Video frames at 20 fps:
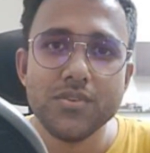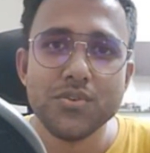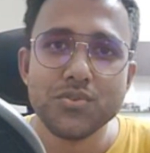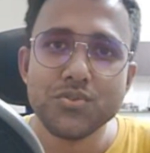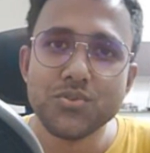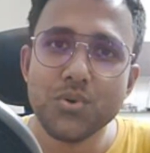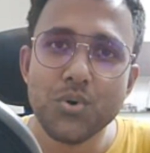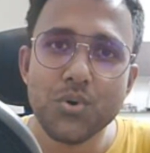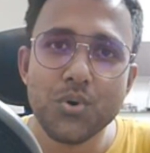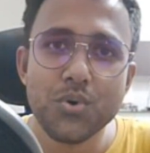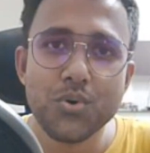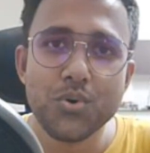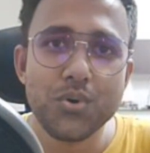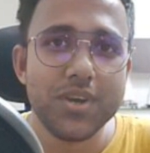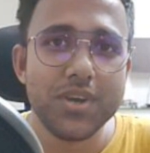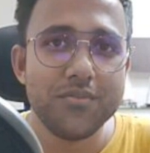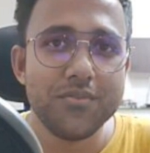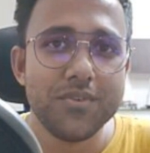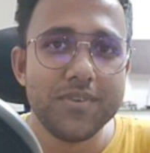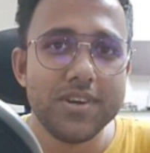So
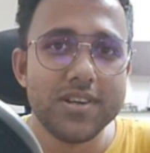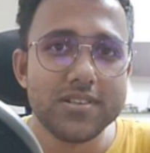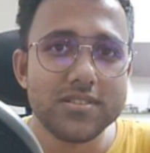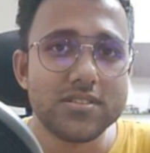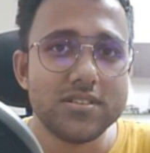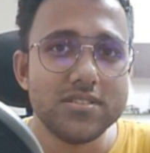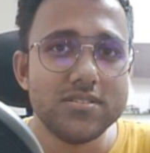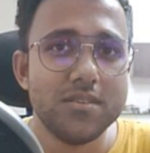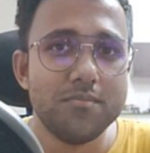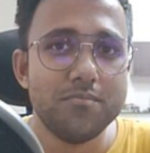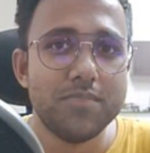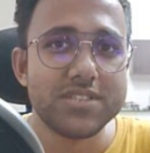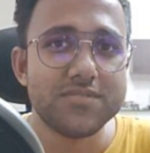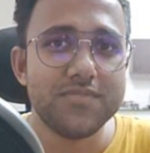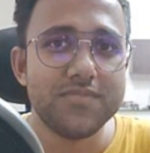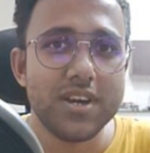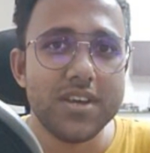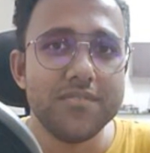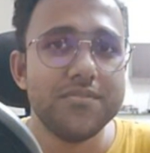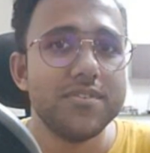today we will discuss the best
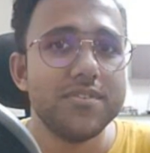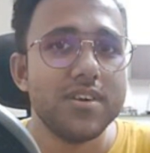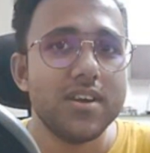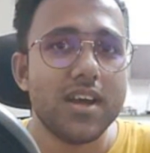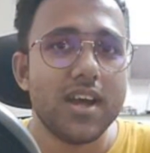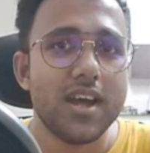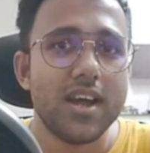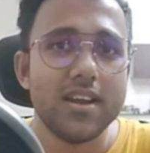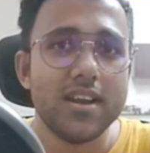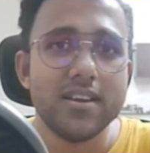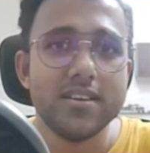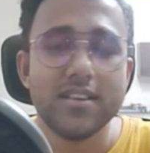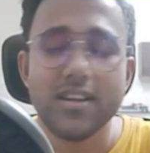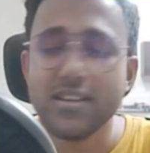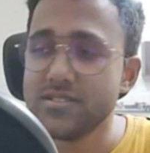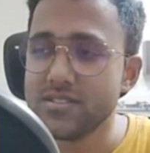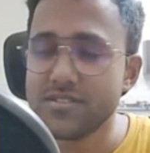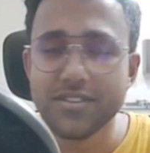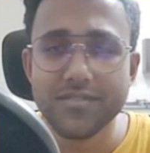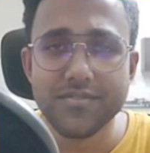5 and I
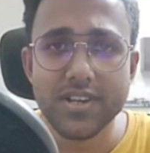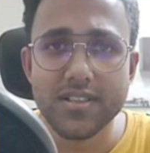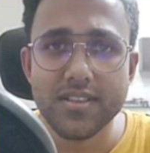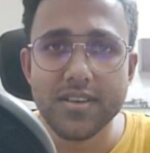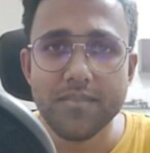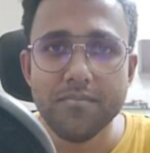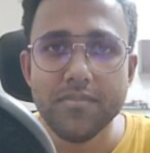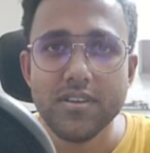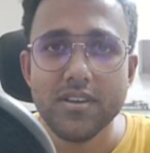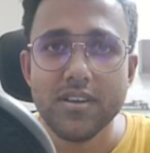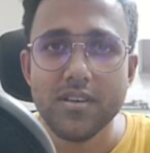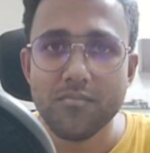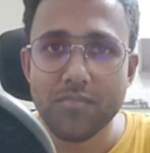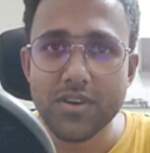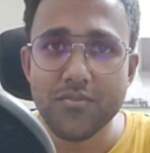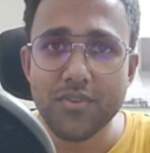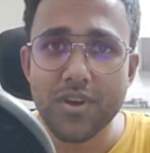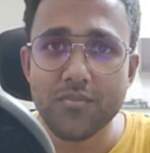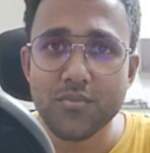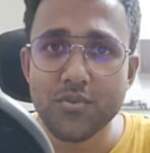just revealed them,
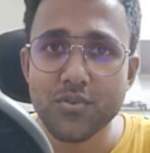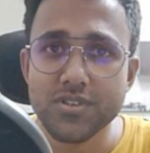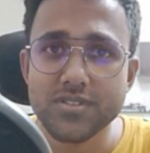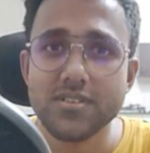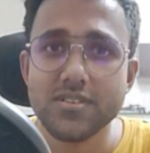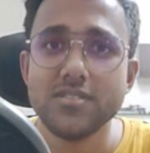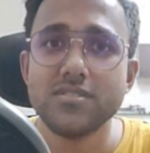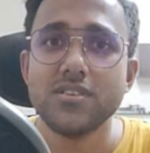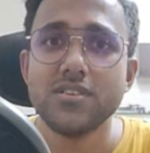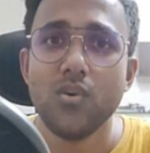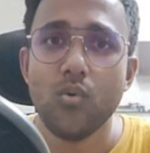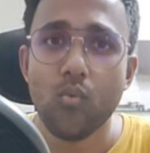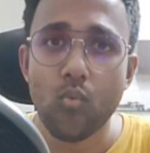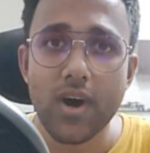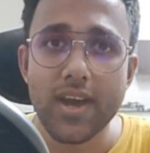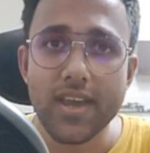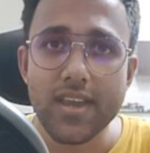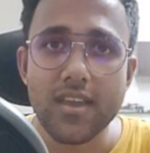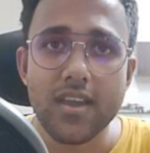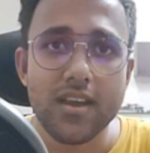but we have to discuss
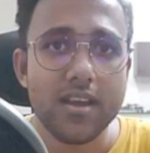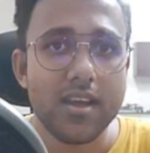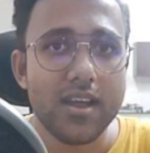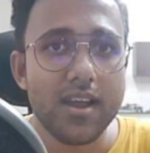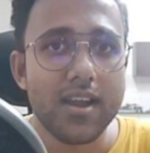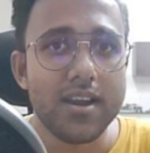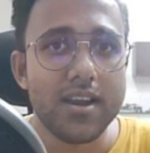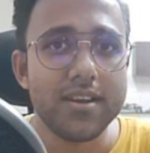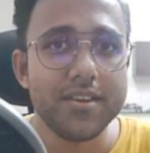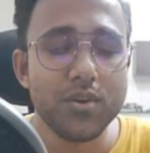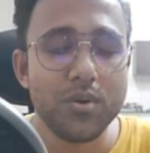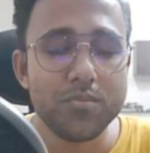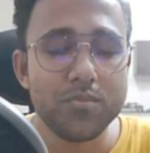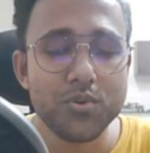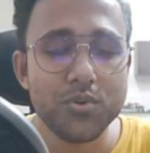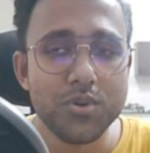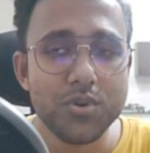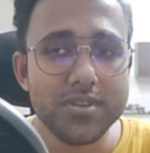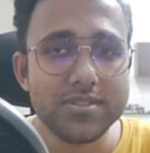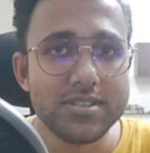why and you have
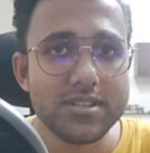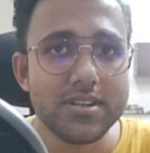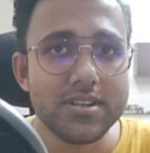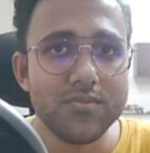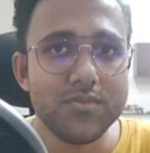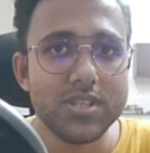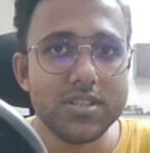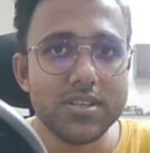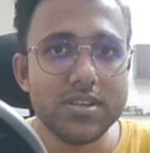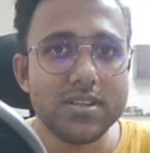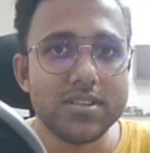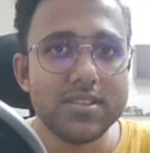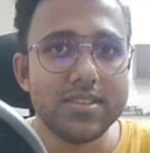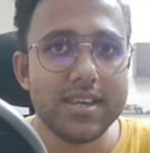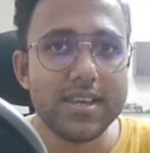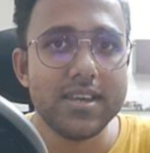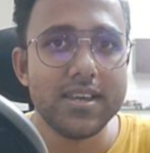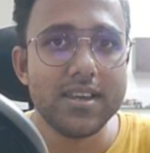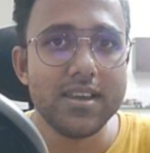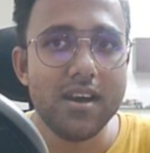to consider whether
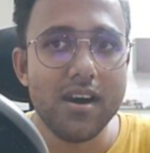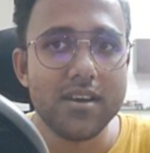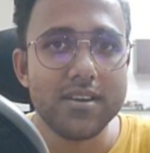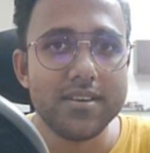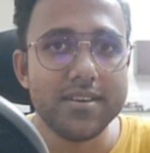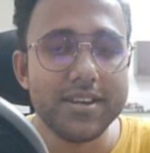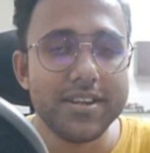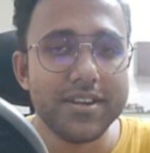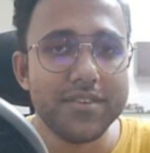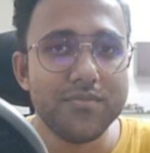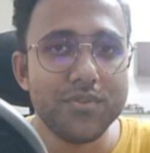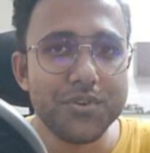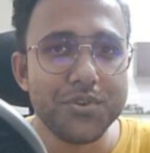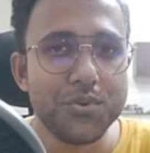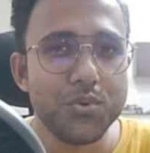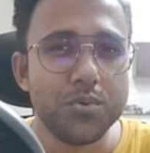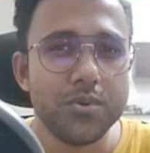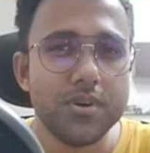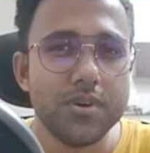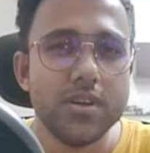they are needed for
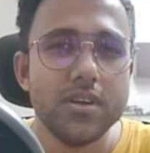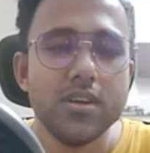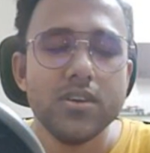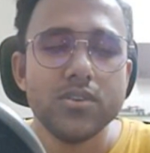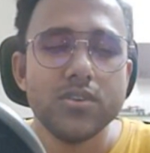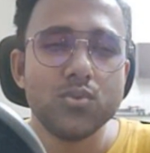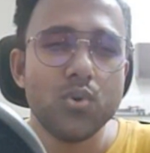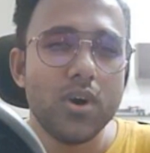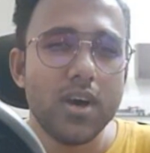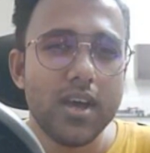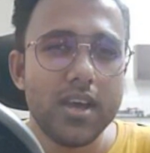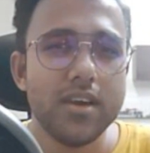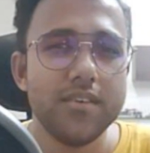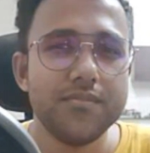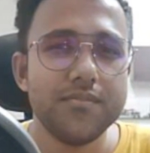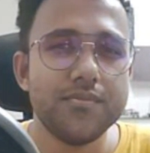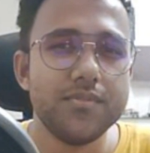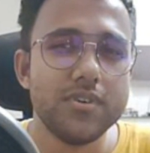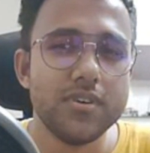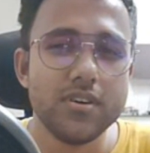you. So I
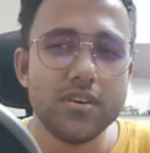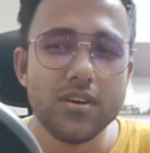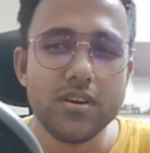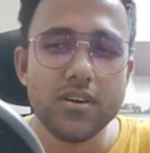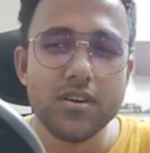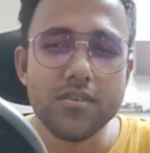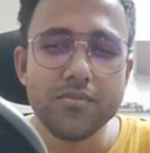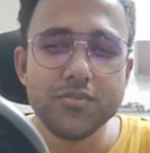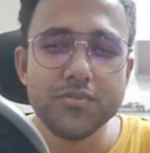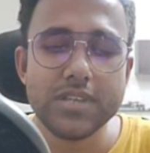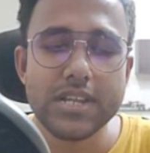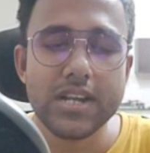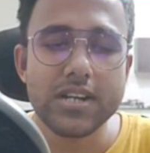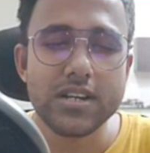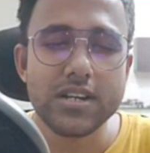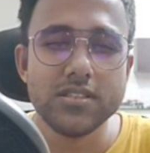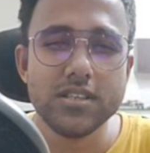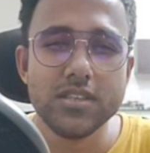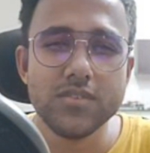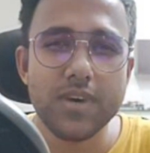have
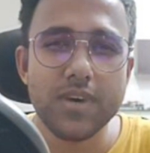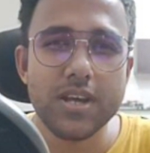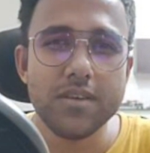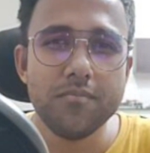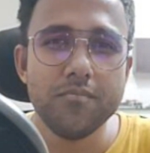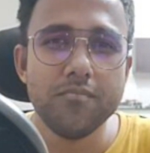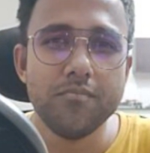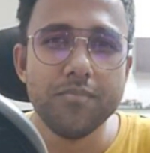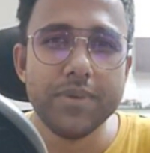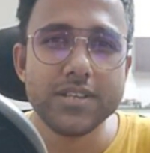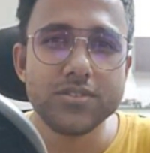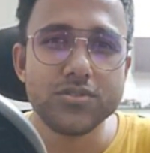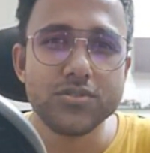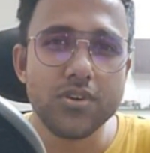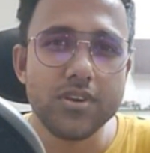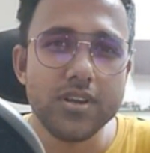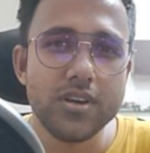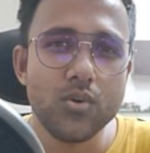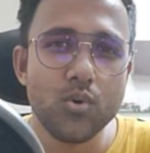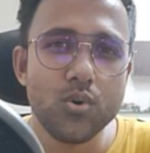selected these 5 based
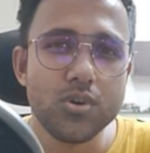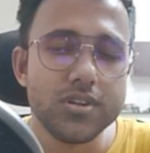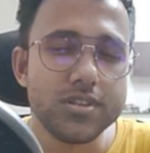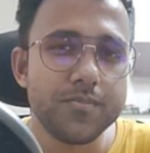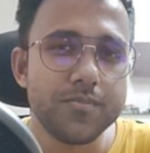on a coder's